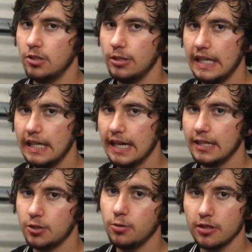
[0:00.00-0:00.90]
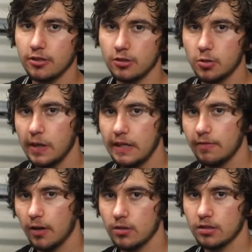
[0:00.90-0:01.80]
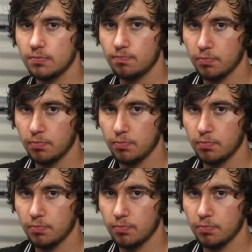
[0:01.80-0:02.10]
you need a 220 volts